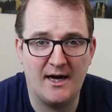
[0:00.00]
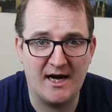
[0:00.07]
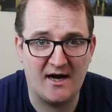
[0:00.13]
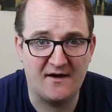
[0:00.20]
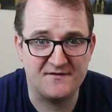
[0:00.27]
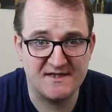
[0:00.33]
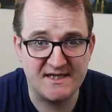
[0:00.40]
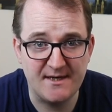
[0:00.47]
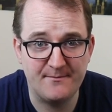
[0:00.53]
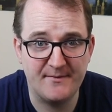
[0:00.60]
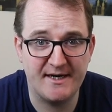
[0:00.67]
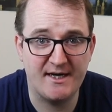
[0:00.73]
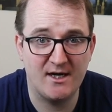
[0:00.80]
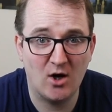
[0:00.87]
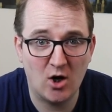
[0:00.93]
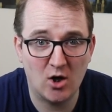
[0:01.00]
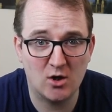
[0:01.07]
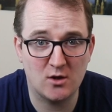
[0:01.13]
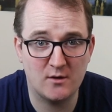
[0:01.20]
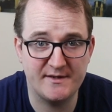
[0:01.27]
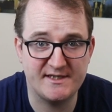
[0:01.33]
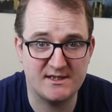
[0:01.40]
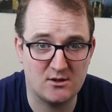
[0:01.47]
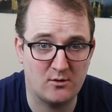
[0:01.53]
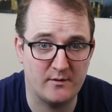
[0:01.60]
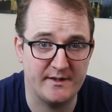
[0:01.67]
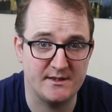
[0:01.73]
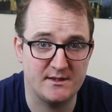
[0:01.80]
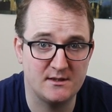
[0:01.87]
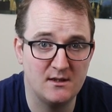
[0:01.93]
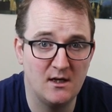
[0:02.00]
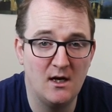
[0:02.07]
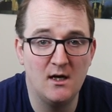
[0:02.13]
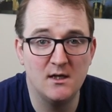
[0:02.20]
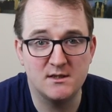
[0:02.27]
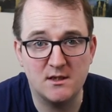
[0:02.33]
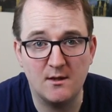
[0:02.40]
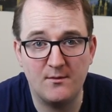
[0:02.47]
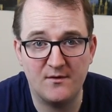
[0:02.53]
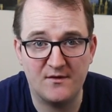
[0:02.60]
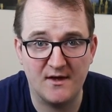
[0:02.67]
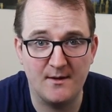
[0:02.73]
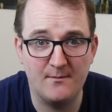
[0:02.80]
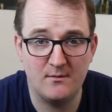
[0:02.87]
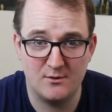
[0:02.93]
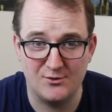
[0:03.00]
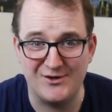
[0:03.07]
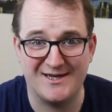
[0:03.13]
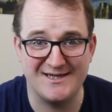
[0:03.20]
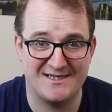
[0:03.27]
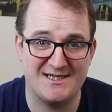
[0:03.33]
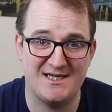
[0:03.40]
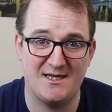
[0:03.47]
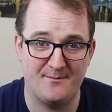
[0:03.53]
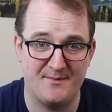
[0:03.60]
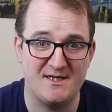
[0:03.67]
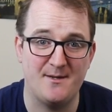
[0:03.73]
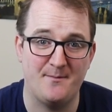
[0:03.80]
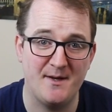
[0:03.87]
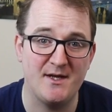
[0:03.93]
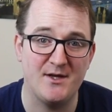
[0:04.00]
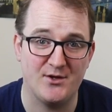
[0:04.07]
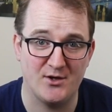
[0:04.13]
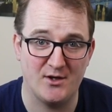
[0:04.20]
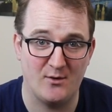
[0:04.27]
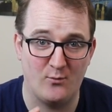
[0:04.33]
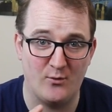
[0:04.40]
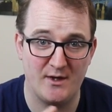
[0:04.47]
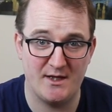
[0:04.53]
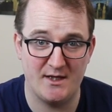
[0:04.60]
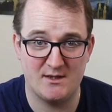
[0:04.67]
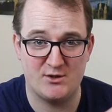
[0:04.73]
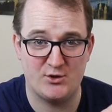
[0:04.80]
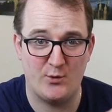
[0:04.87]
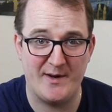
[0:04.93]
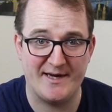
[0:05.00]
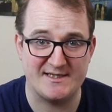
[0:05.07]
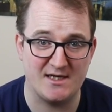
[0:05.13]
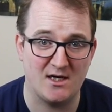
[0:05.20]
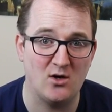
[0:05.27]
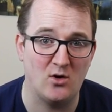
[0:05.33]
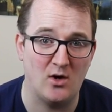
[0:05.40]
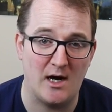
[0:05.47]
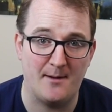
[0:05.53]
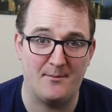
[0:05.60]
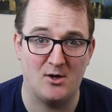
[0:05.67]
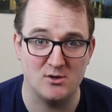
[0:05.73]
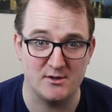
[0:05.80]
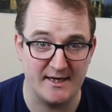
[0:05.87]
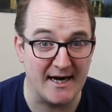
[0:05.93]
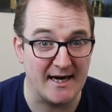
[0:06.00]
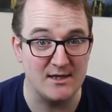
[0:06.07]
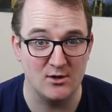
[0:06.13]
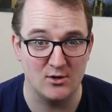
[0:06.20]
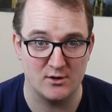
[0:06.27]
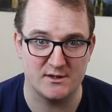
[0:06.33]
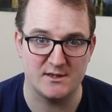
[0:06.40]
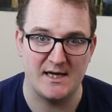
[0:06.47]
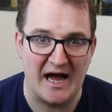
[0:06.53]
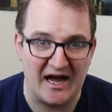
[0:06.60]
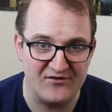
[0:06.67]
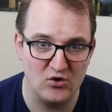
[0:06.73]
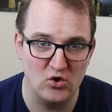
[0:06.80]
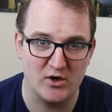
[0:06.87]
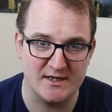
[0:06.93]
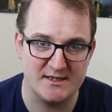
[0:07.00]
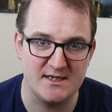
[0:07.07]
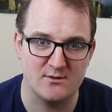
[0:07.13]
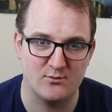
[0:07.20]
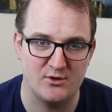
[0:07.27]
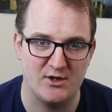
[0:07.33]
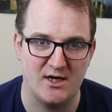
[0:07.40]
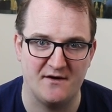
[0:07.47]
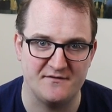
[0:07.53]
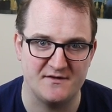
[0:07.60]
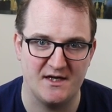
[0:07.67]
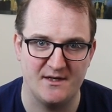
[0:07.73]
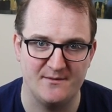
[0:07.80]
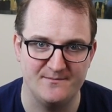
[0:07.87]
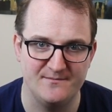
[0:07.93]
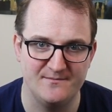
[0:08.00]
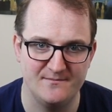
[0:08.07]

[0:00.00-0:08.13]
I have seen many horror stories. Some of them, you can see them in the video that we did 2 weeks ago about the landlords. Have a look at it when you have time.